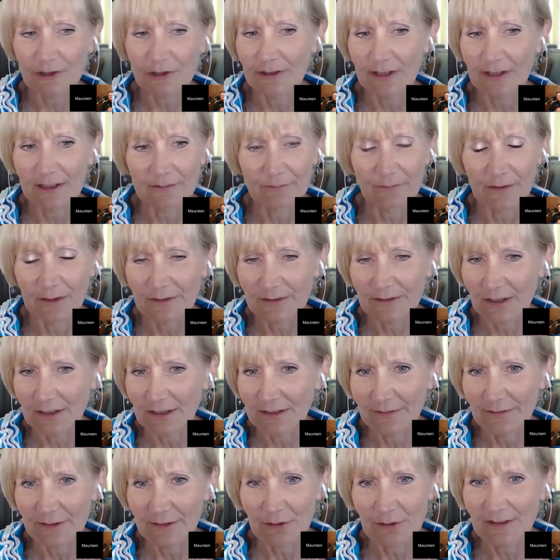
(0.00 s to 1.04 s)
to your head falls
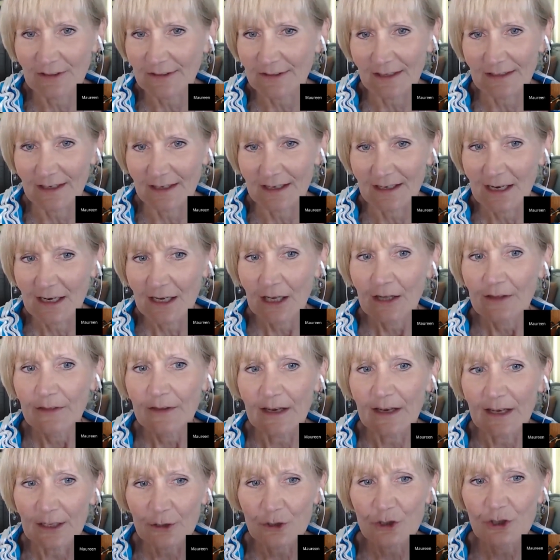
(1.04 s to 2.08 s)
off and you can say that
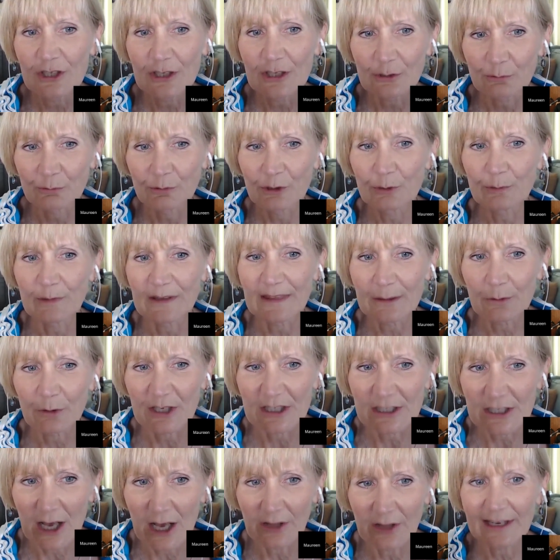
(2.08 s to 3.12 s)
the energy in the room when they
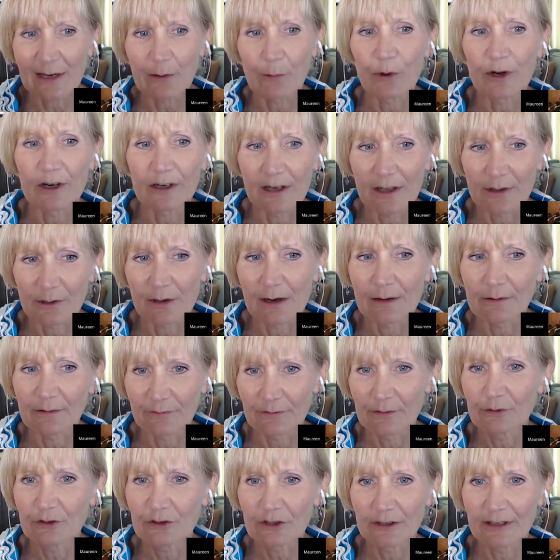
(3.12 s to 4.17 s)
were yelling at one another i
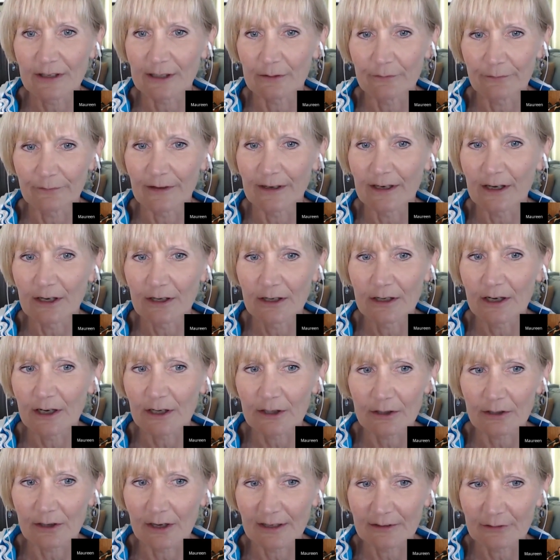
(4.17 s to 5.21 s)
refuse to let you fail
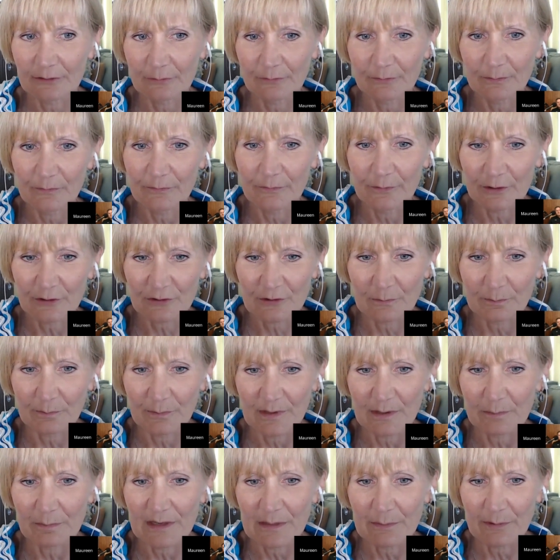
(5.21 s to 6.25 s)
across first
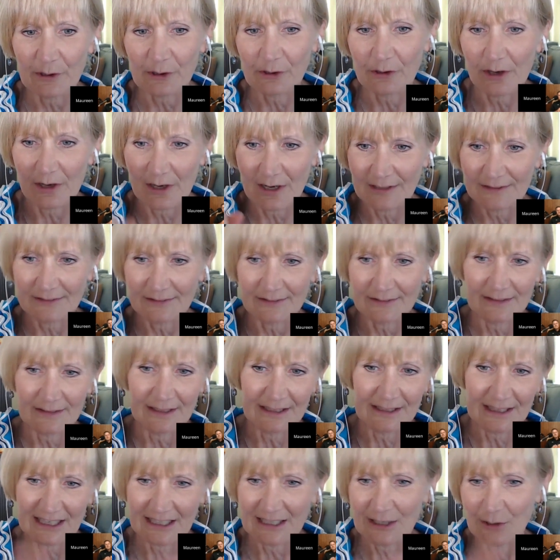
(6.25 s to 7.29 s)
the people across
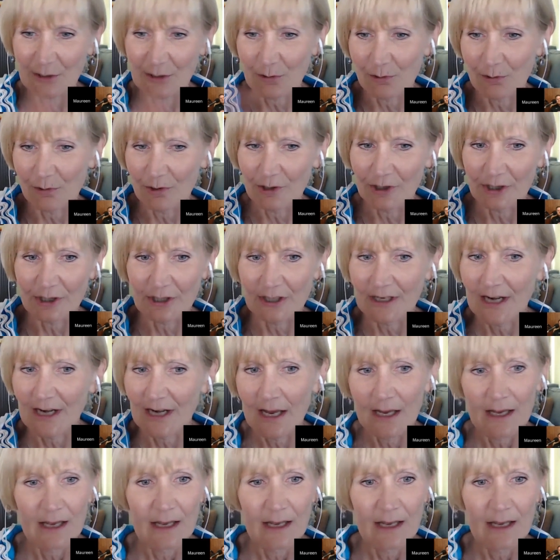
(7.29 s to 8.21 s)
then kitty corner